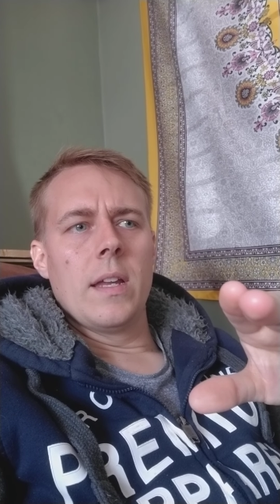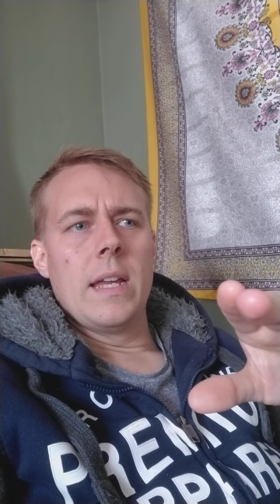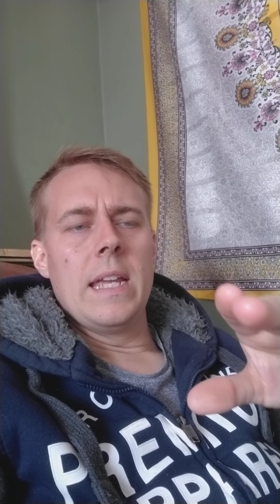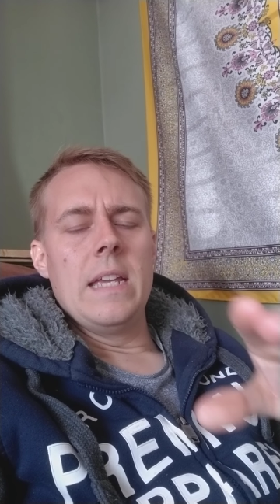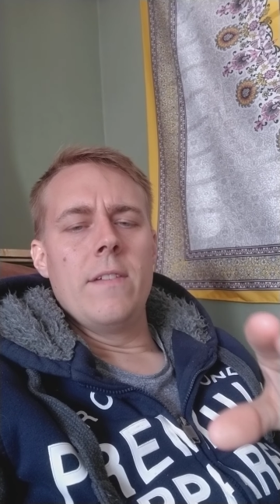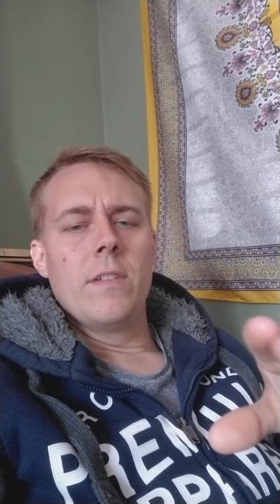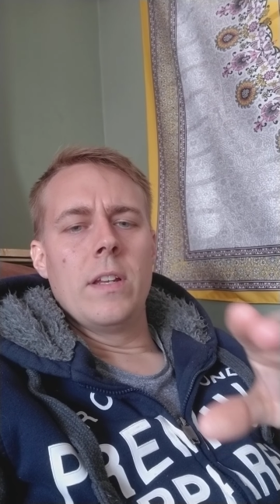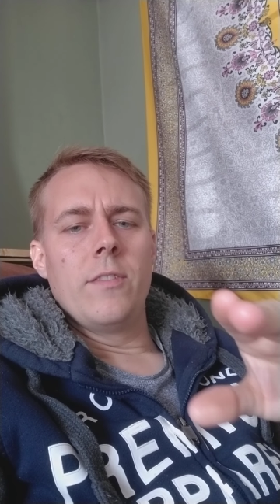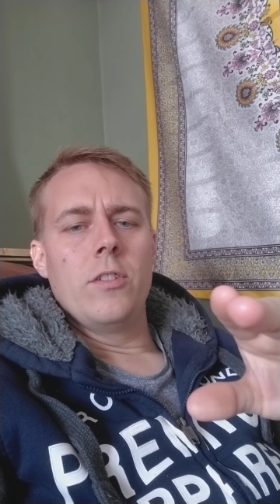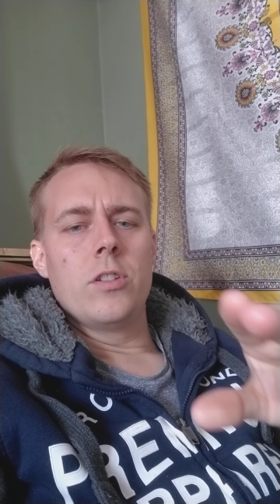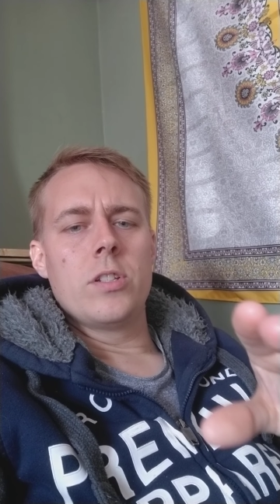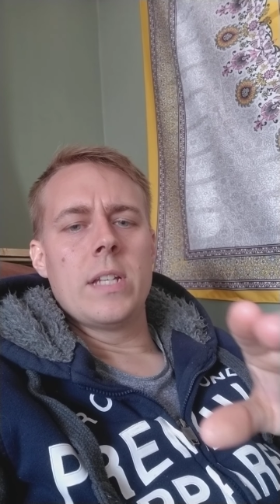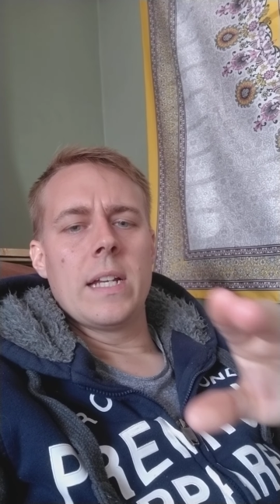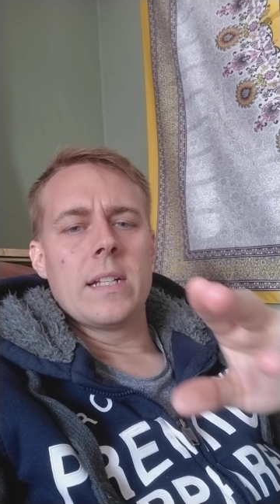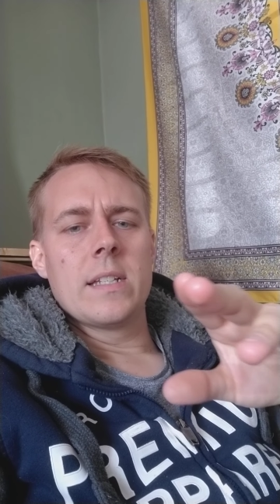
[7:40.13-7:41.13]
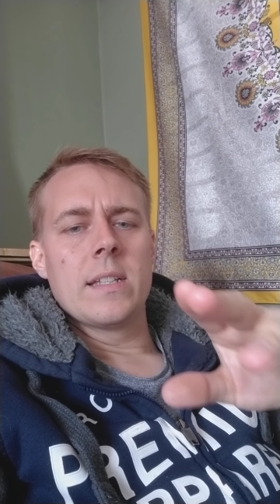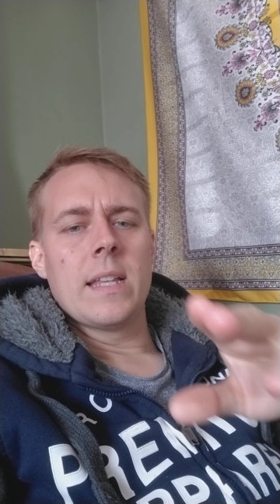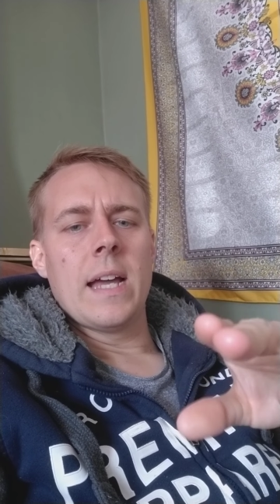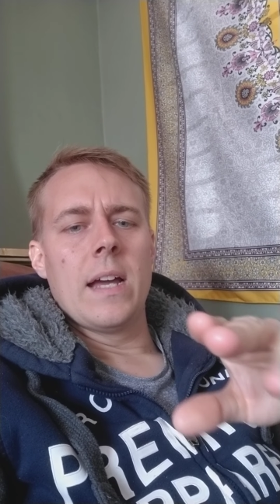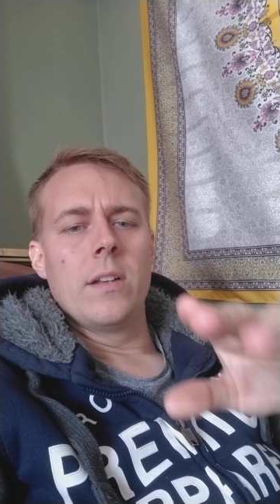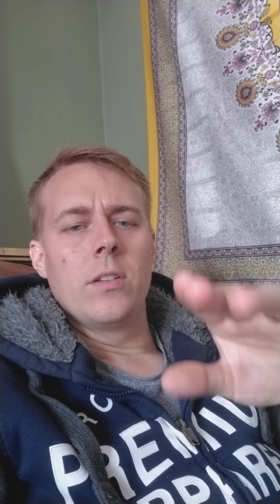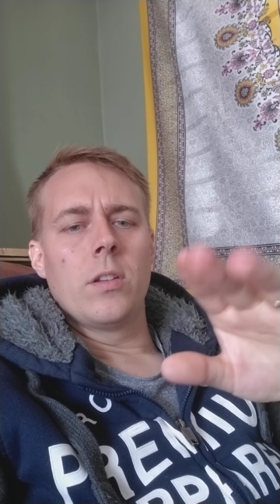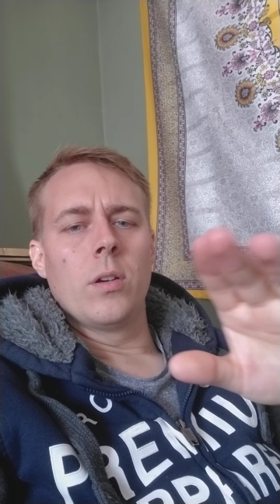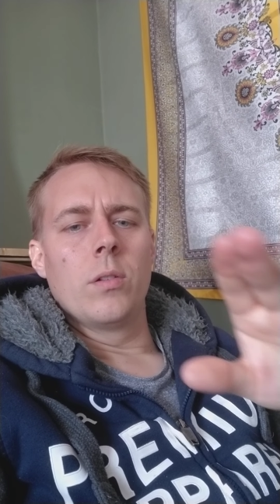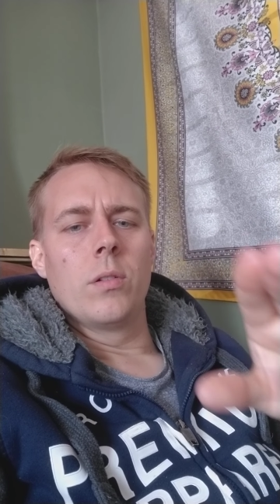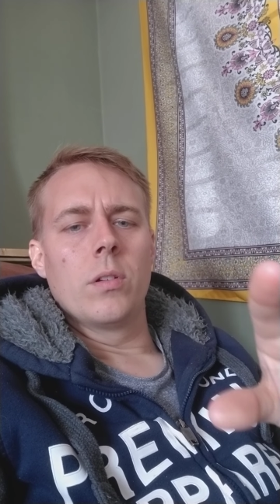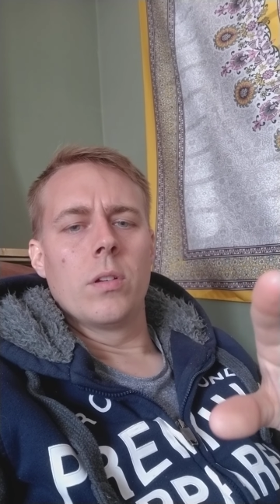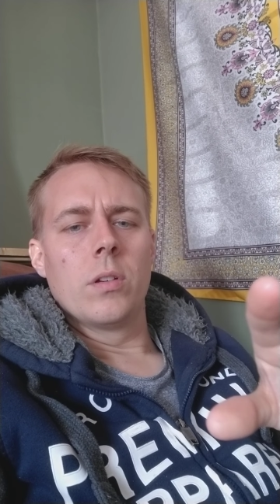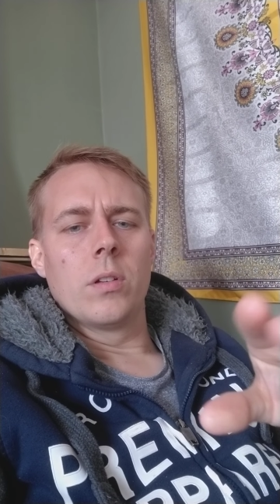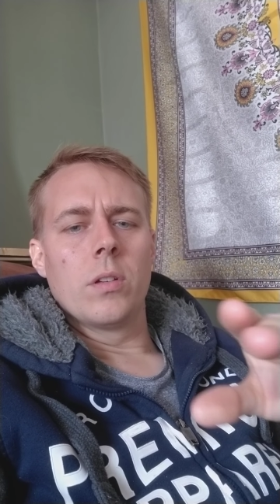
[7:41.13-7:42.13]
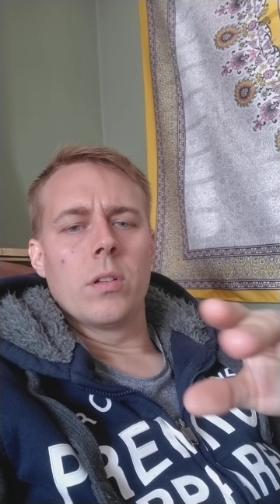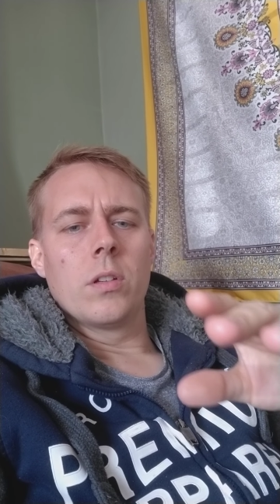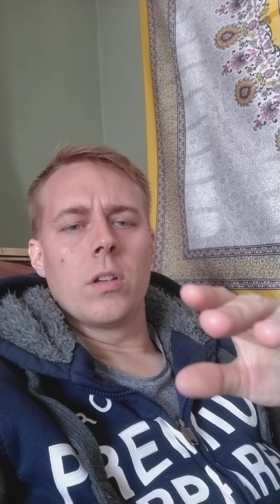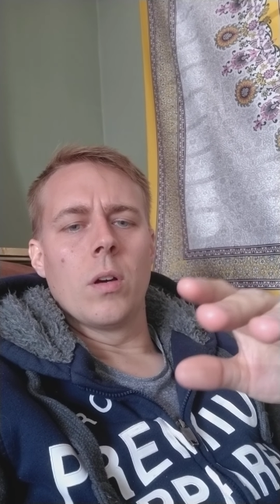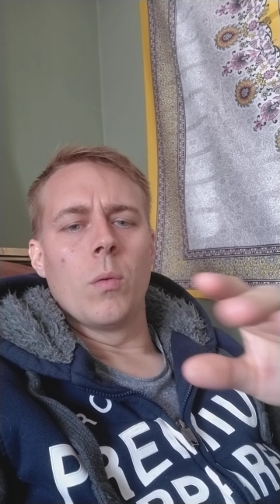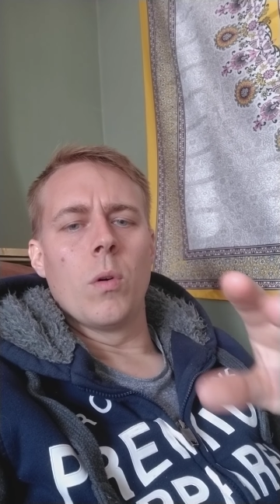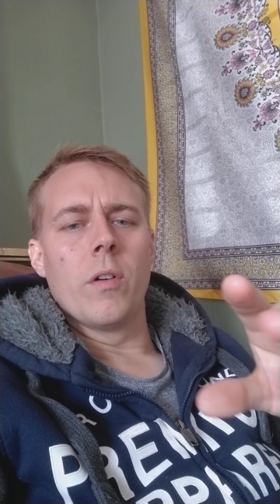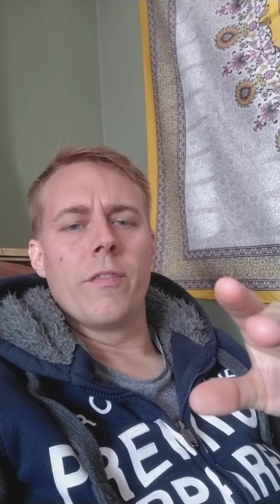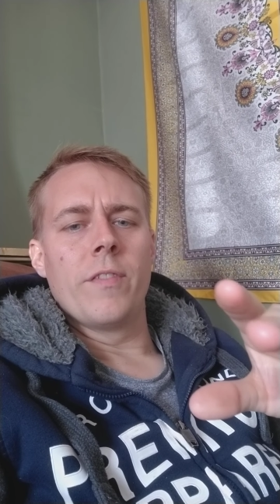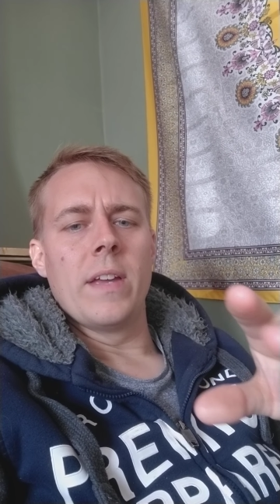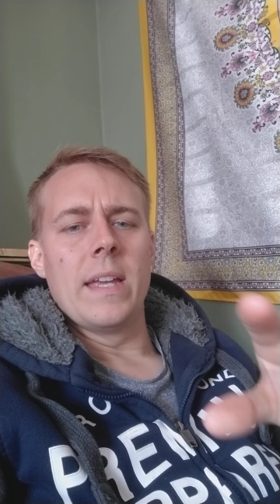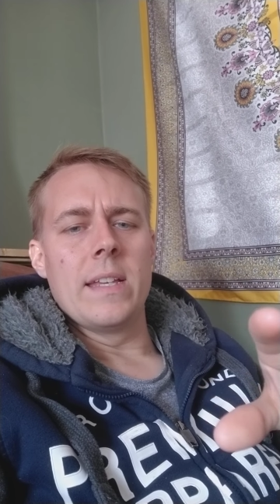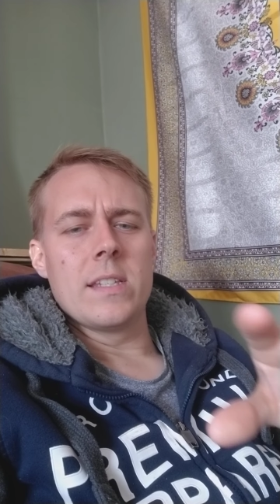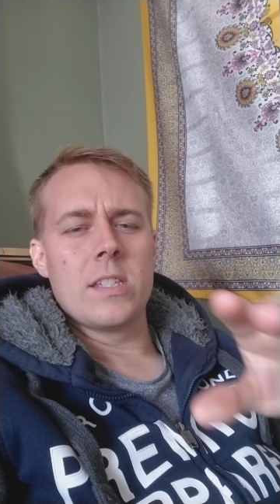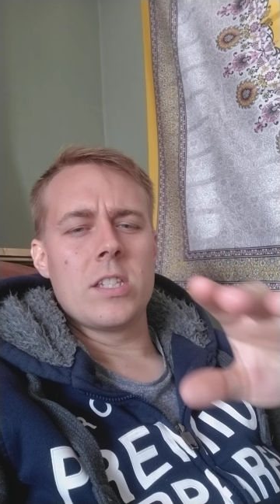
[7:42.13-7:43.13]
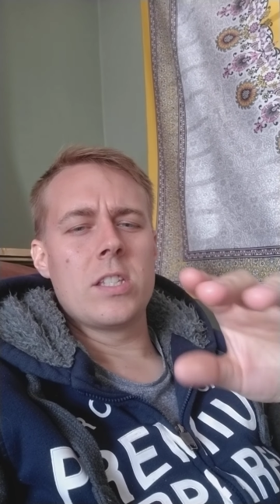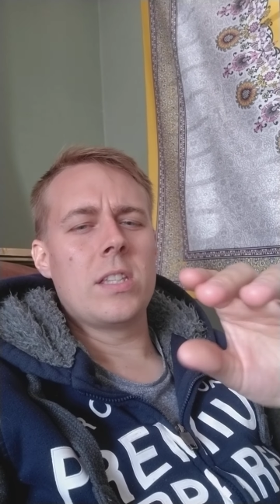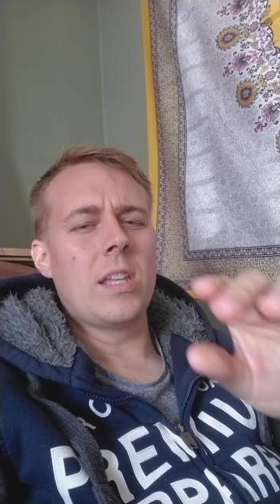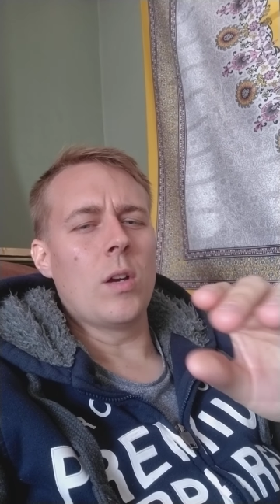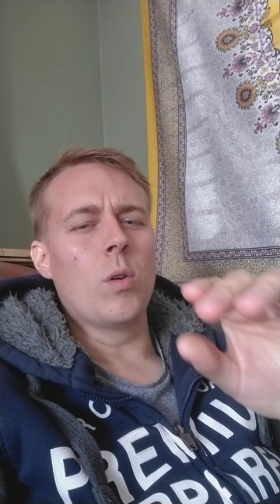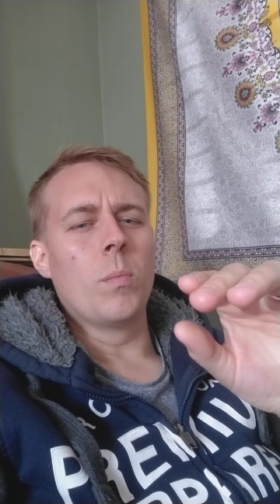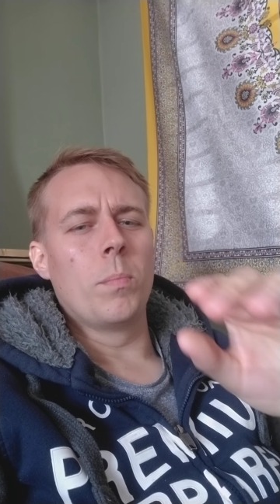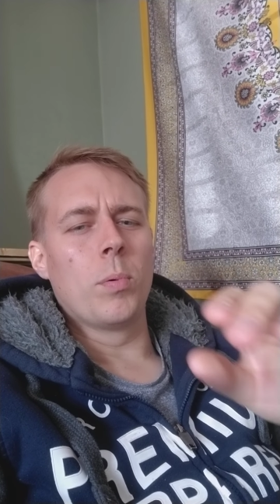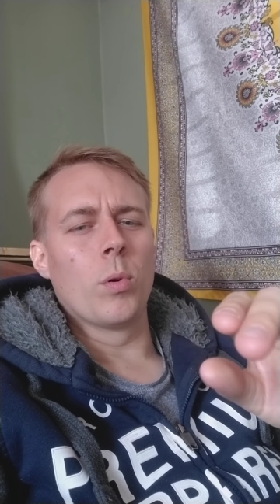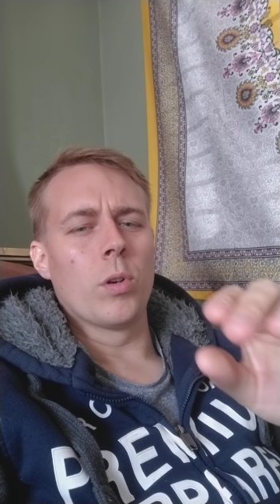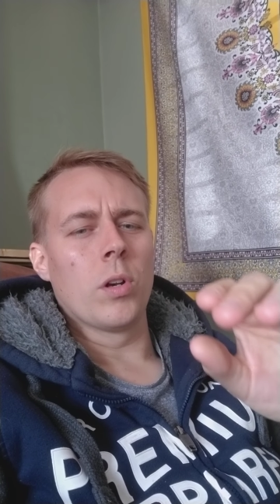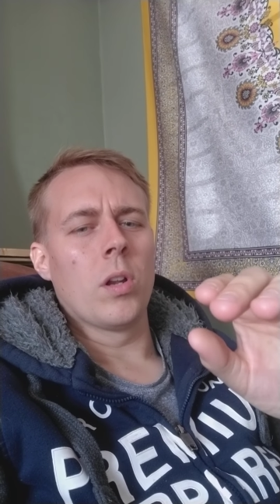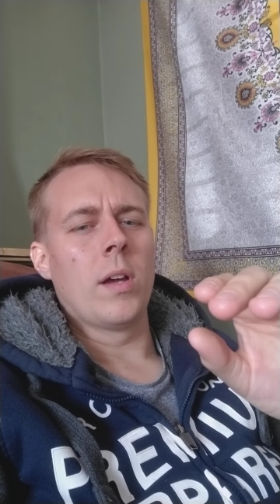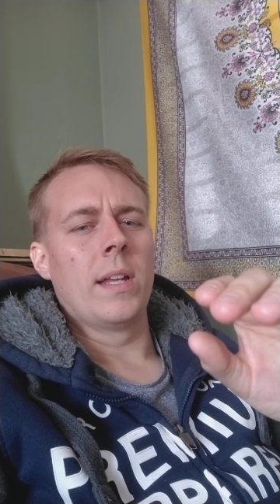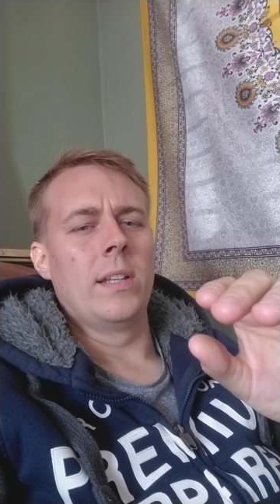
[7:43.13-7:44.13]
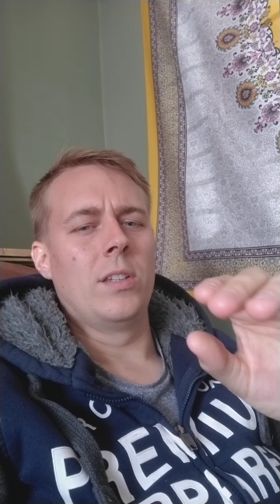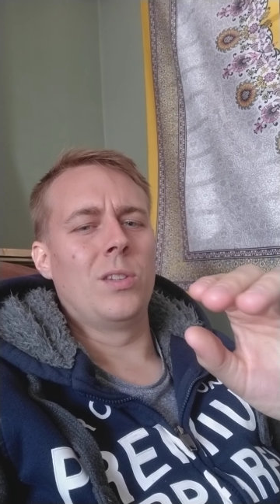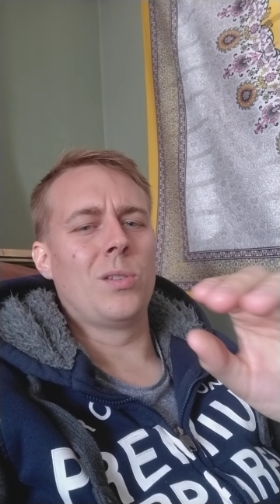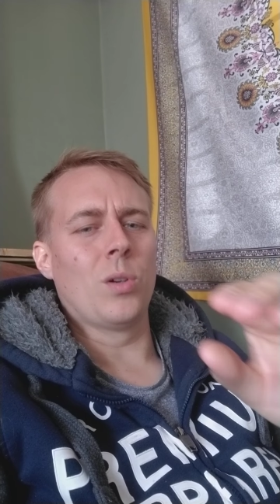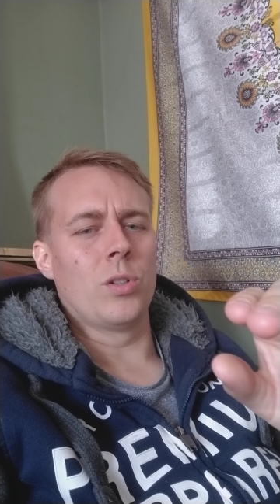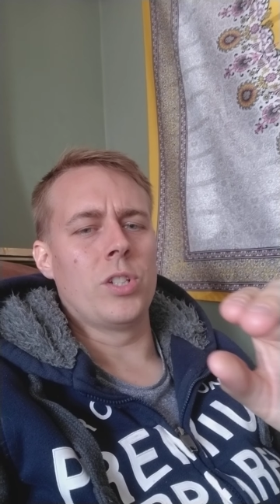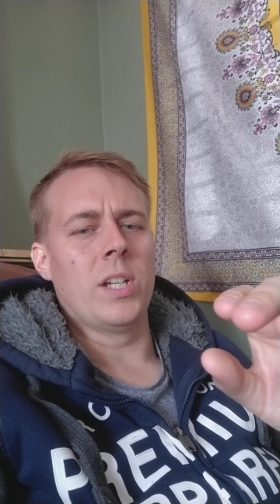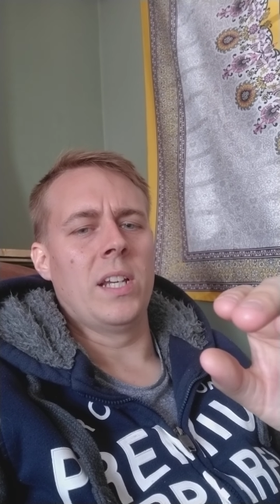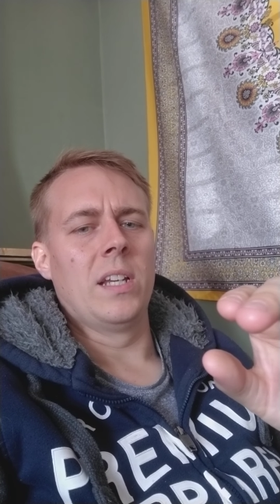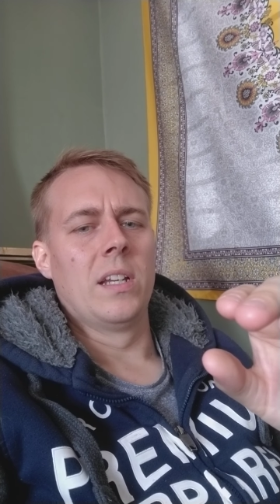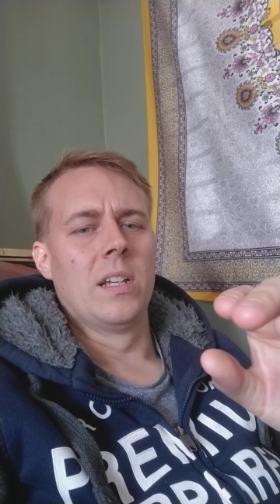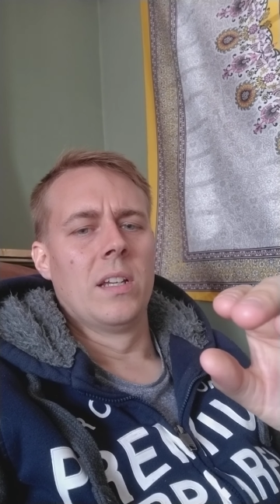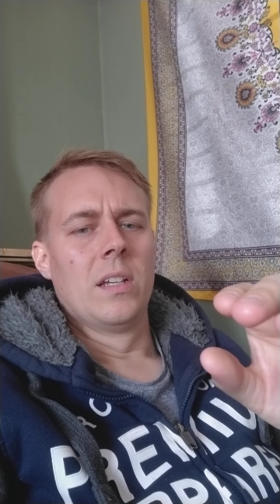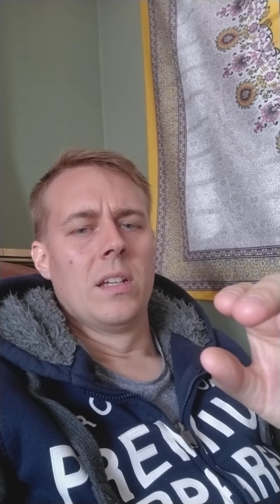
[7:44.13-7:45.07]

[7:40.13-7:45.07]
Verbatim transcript: even if you stick to that and don't go off it, it's still borderline dodgy.